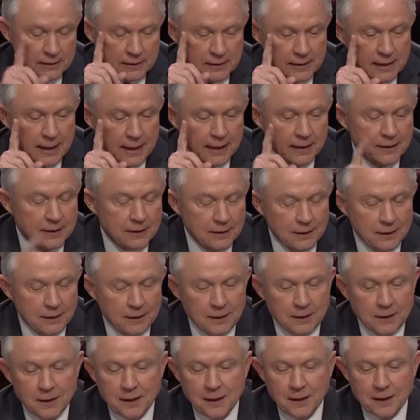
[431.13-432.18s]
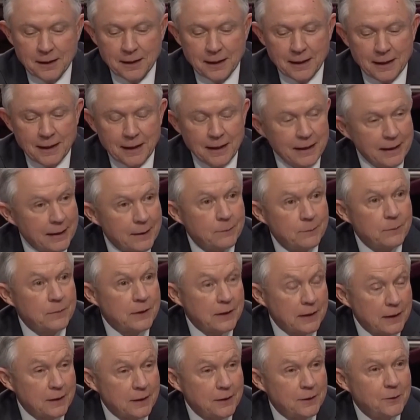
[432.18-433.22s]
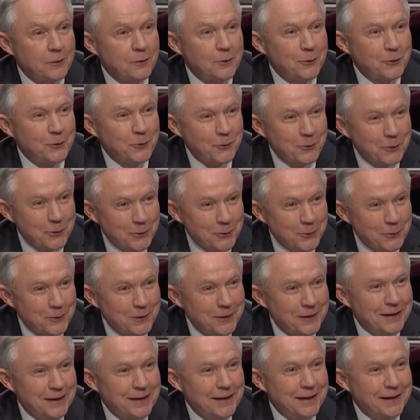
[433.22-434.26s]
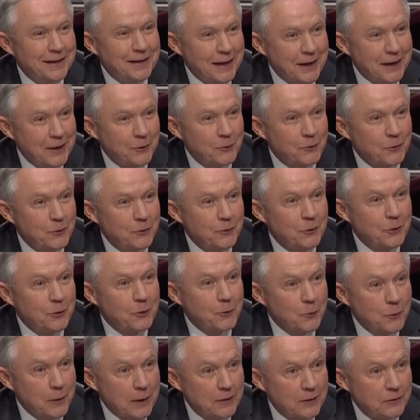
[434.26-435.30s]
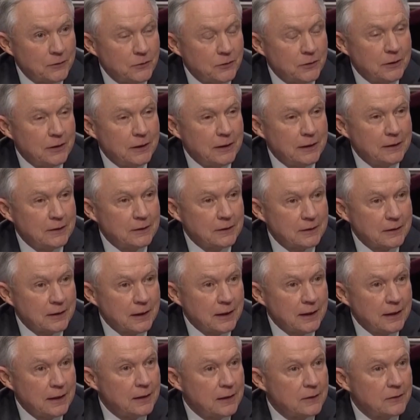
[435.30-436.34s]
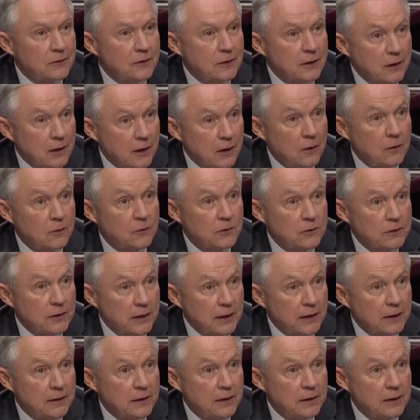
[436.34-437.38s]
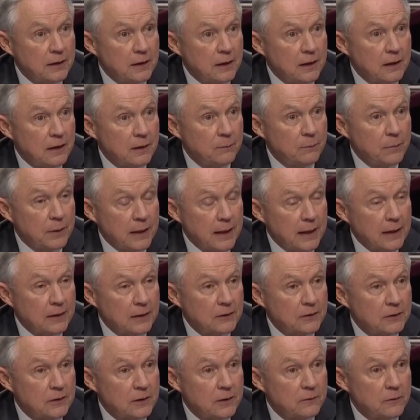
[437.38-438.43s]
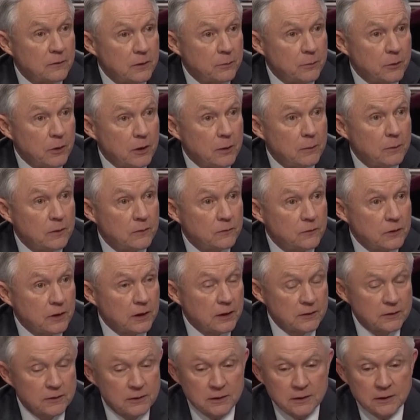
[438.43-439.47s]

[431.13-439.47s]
secondly, I am telling the truth in answering your question in saying it's a long-standing policy of the Department of Justice.